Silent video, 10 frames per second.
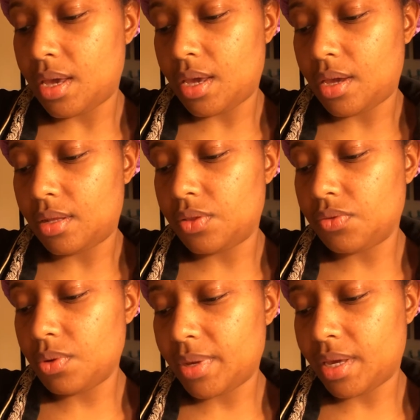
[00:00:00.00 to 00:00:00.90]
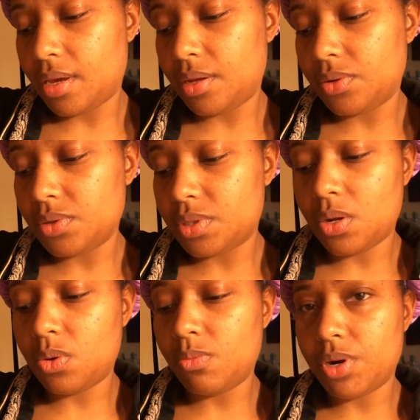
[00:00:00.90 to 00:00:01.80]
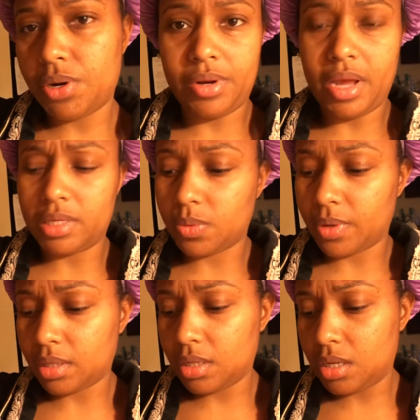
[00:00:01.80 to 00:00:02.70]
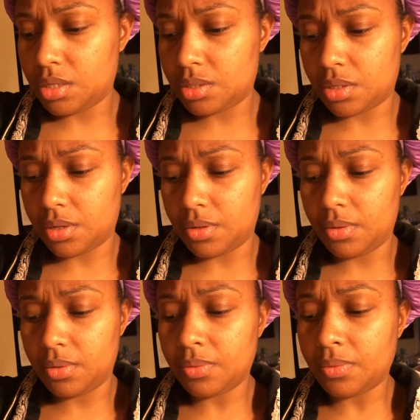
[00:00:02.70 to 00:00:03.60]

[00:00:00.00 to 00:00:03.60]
and the three wick candles they don't burn as quickly so